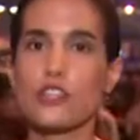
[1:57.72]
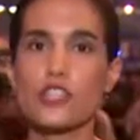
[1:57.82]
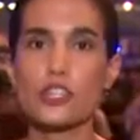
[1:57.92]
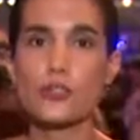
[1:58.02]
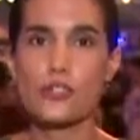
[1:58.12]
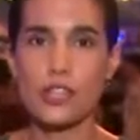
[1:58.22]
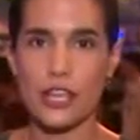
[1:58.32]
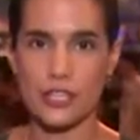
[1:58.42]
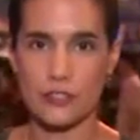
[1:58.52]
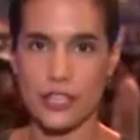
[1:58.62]
the sheer
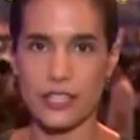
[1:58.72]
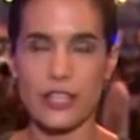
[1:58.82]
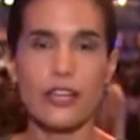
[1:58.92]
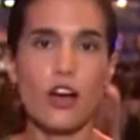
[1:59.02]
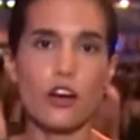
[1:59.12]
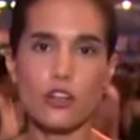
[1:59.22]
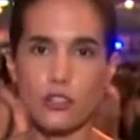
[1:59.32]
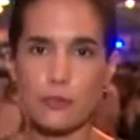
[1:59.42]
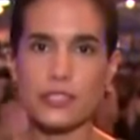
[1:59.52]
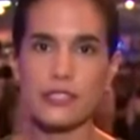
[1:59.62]
scale of that. Hong
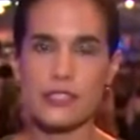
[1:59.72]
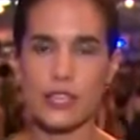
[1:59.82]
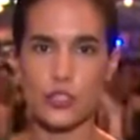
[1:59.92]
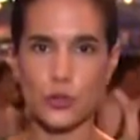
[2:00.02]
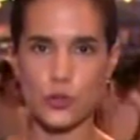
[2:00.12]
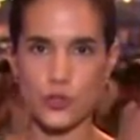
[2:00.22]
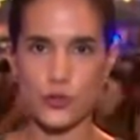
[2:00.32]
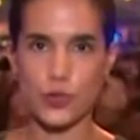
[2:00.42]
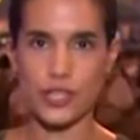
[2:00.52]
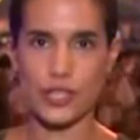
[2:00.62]
Kong police saying
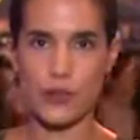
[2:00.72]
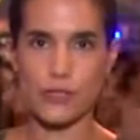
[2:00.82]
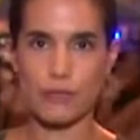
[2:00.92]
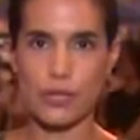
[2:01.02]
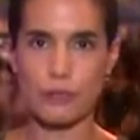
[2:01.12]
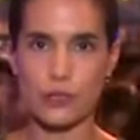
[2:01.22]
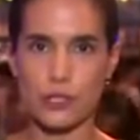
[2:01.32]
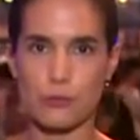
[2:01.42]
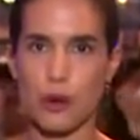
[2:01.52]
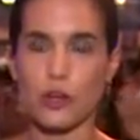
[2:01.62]
240,000 people
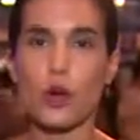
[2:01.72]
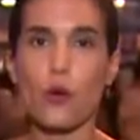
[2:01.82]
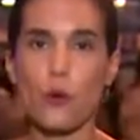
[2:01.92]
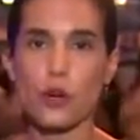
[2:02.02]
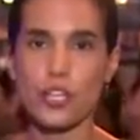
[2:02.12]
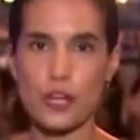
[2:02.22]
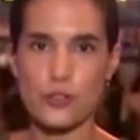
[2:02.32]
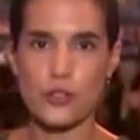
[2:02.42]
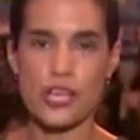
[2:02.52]
took part, organizers